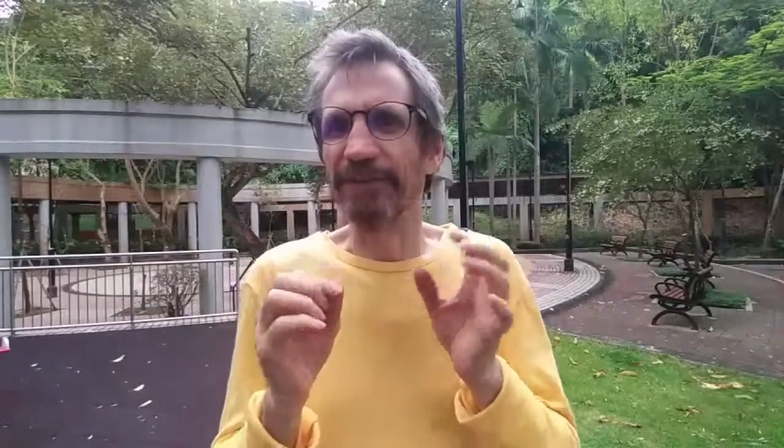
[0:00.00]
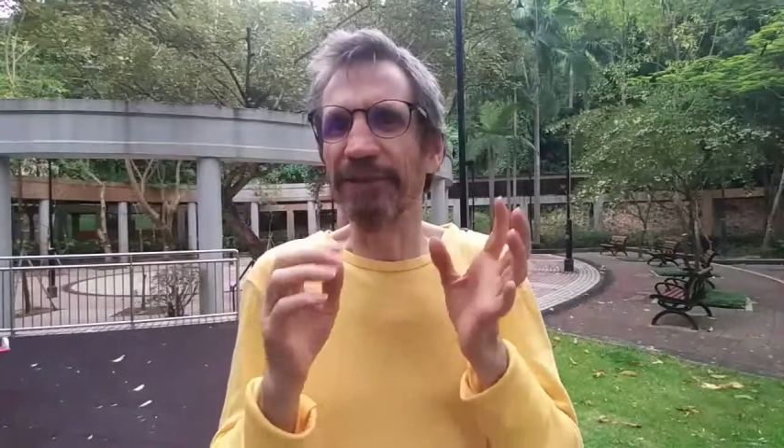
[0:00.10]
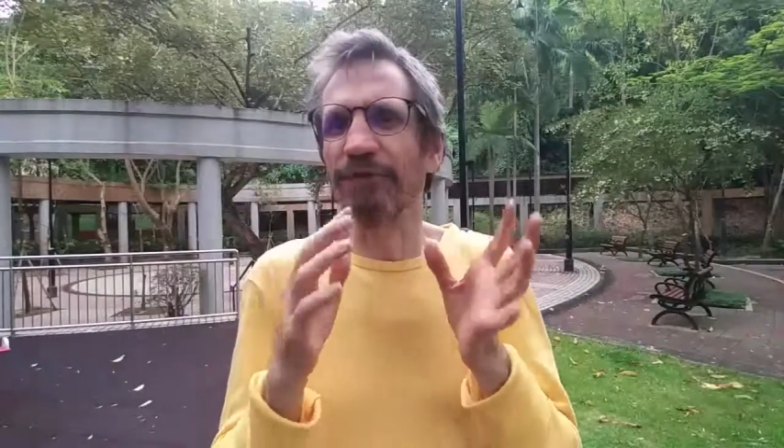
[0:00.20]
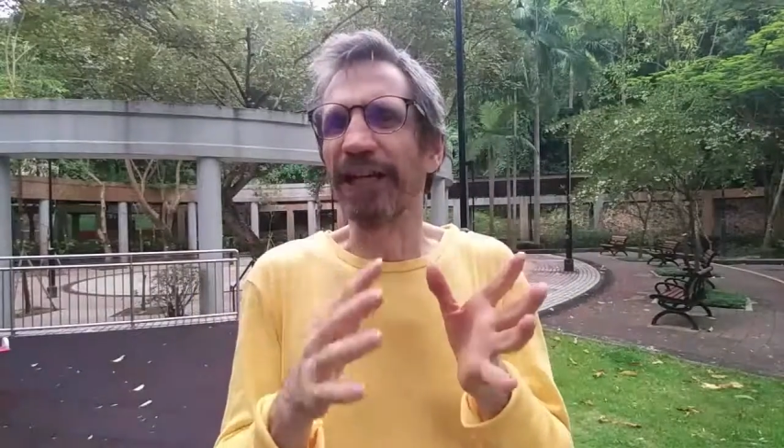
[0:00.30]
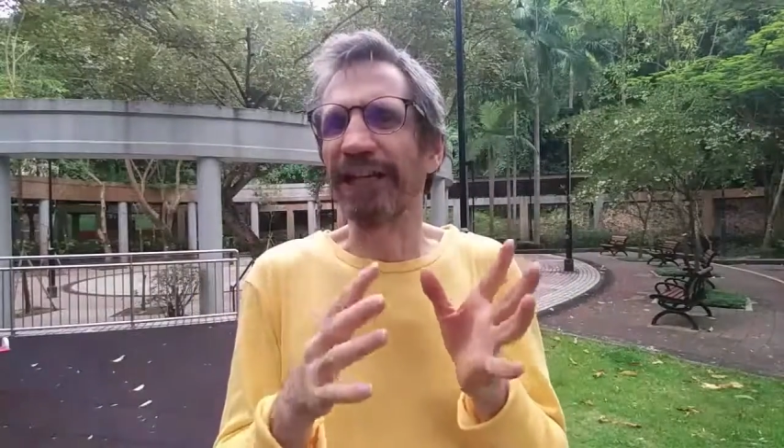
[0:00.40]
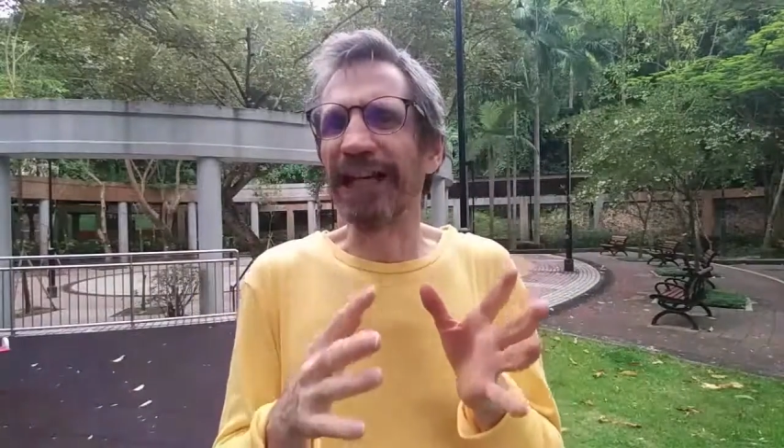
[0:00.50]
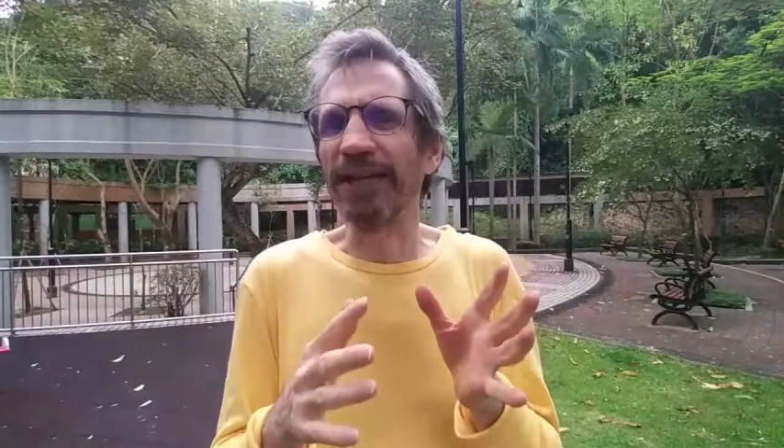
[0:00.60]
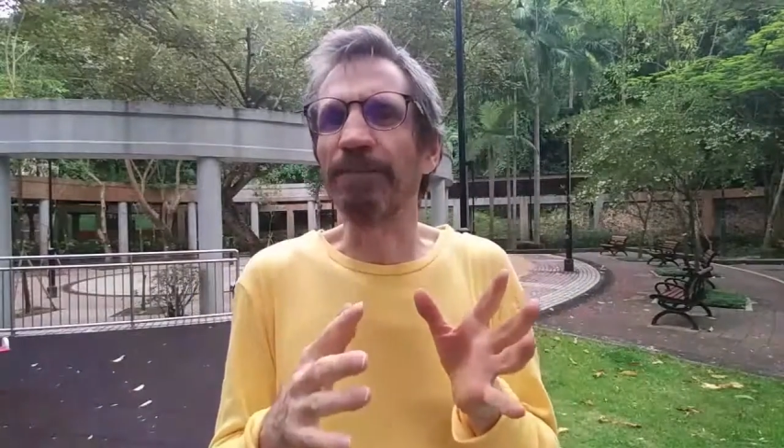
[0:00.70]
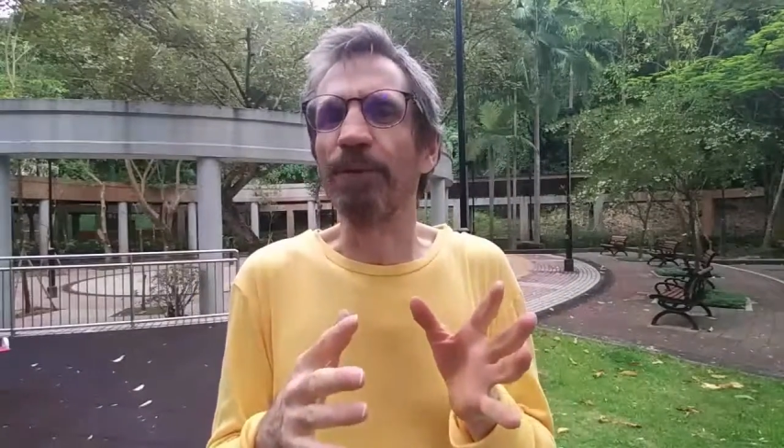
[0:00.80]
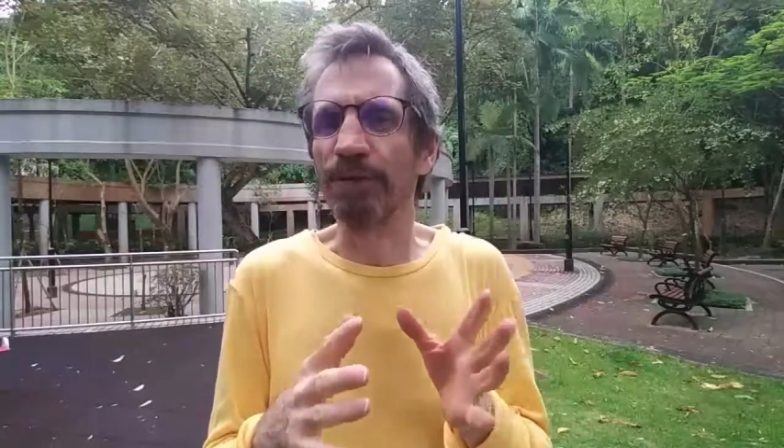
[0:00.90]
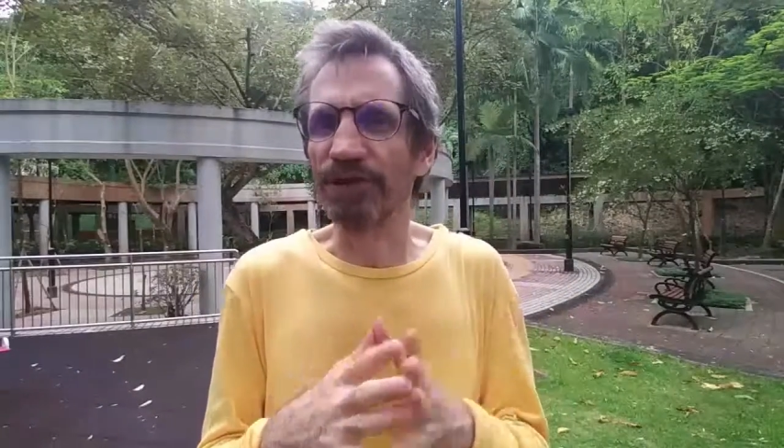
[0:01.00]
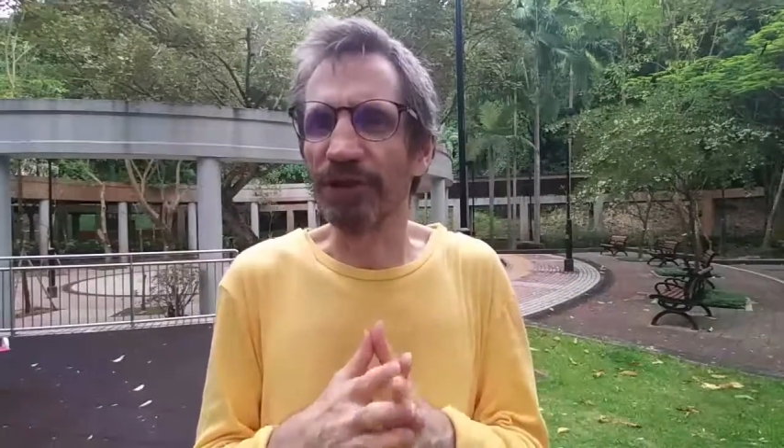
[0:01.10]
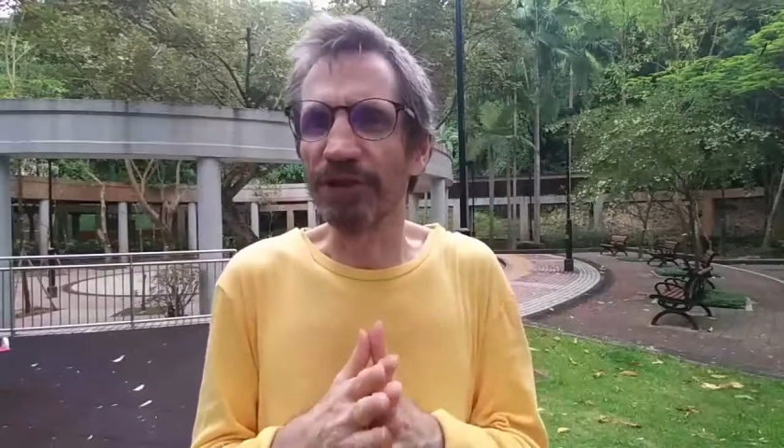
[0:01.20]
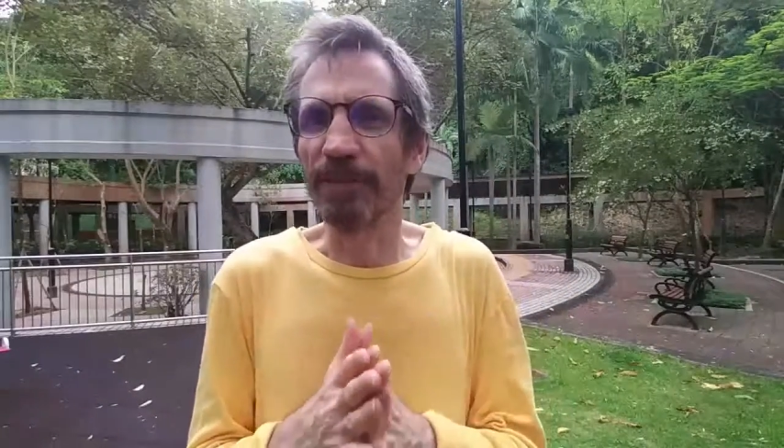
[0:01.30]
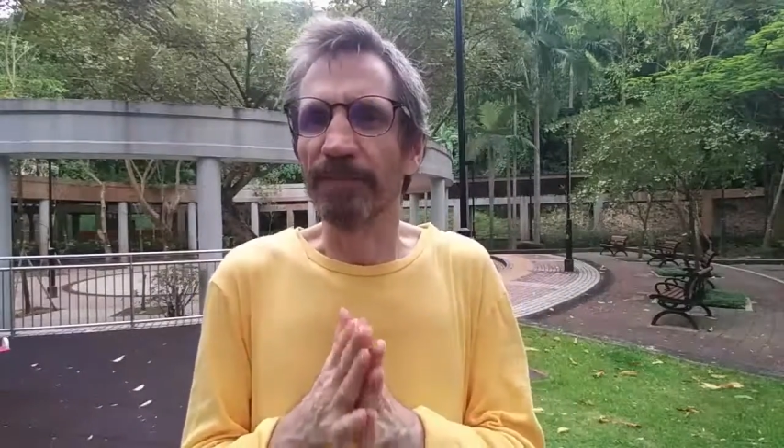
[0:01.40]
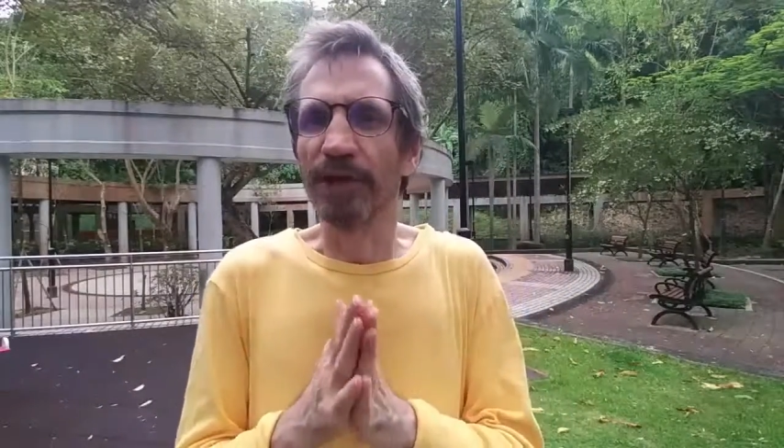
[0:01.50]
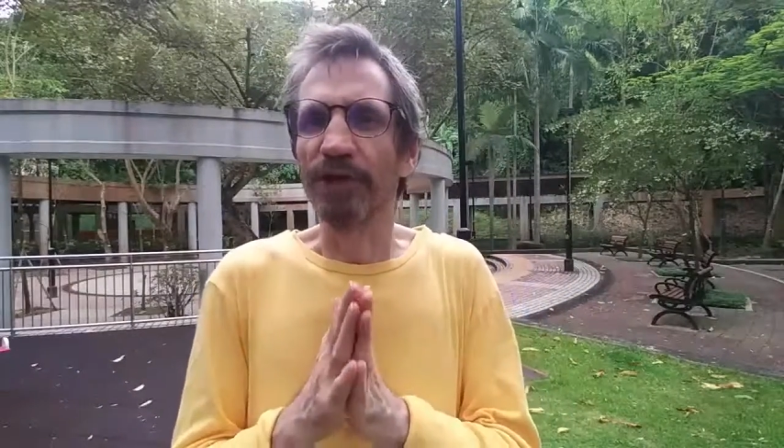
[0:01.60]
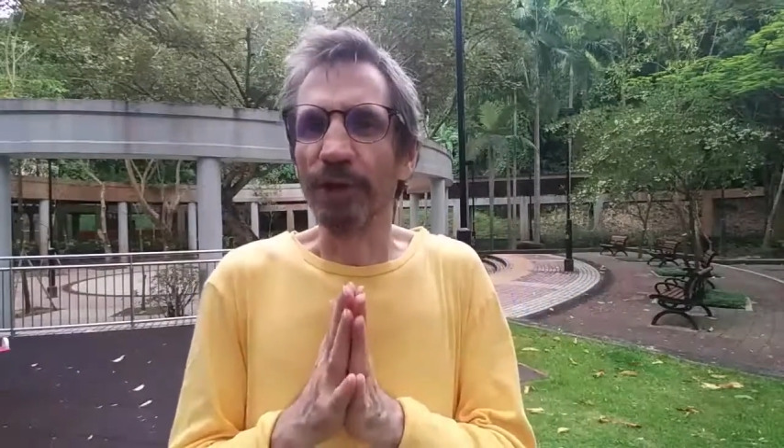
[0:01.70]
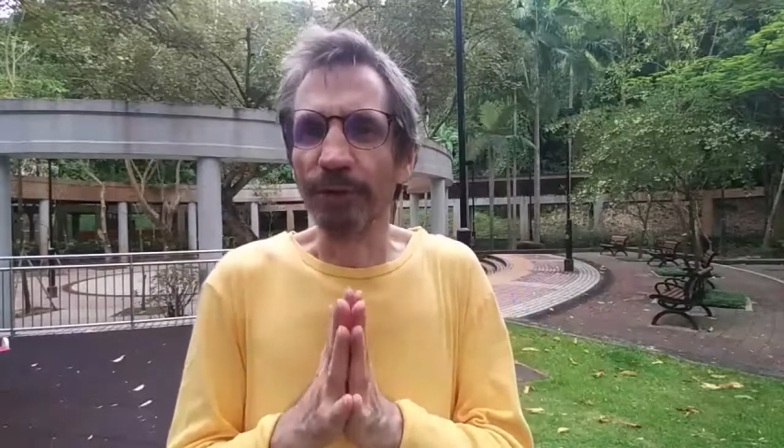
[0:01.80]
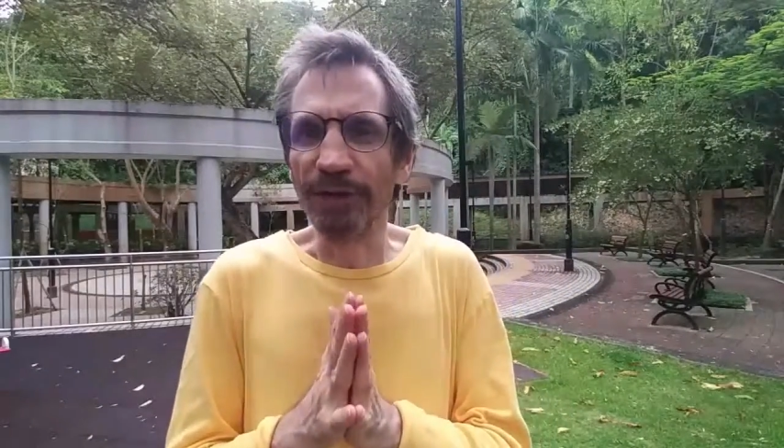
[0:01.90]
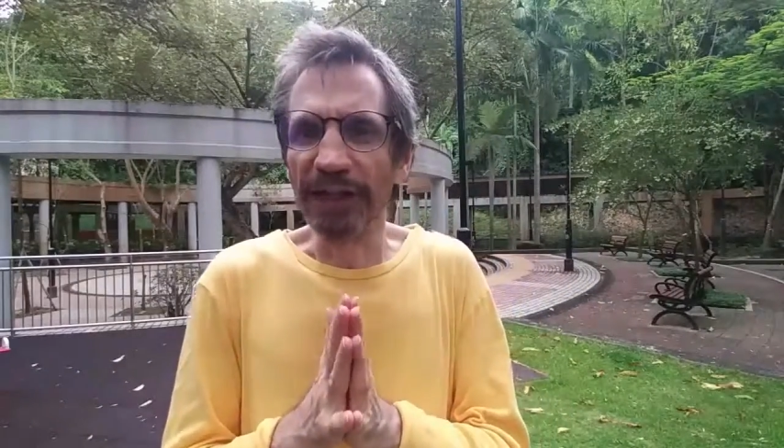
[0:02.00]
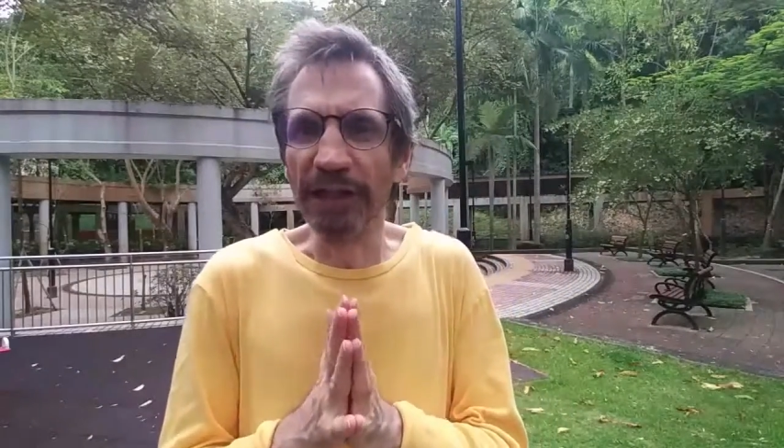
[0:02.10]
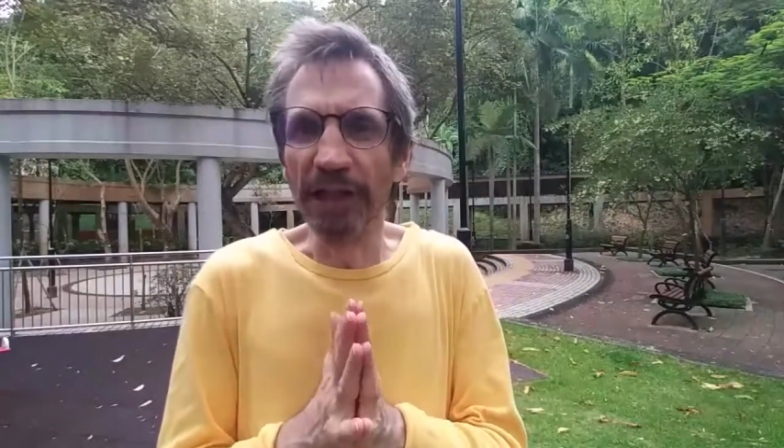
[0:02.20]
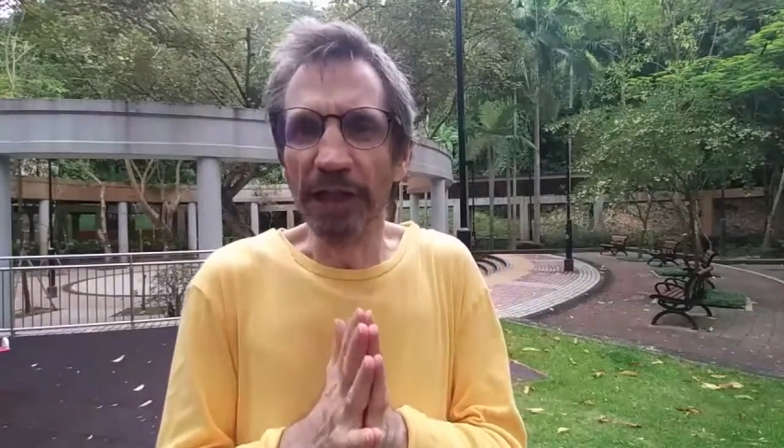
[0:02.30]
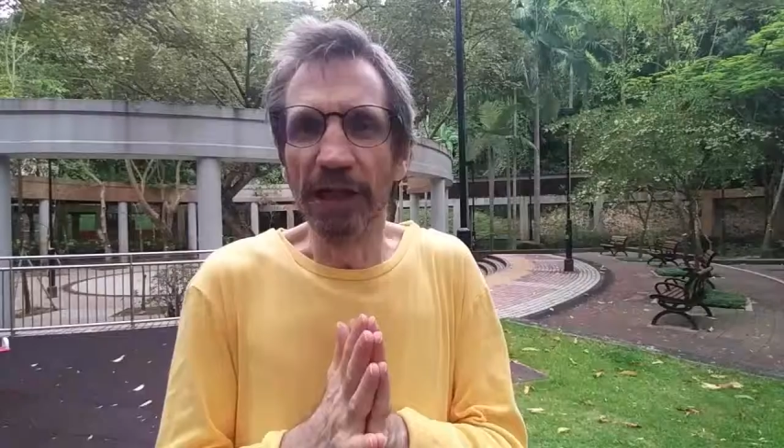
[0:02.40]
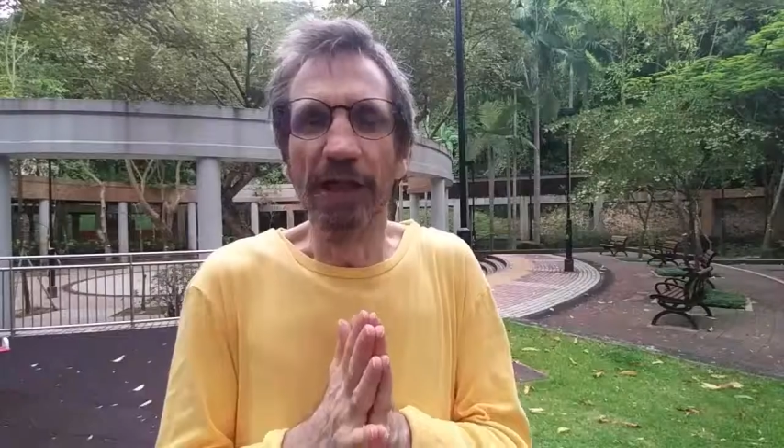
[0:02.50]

if you are a young person, you will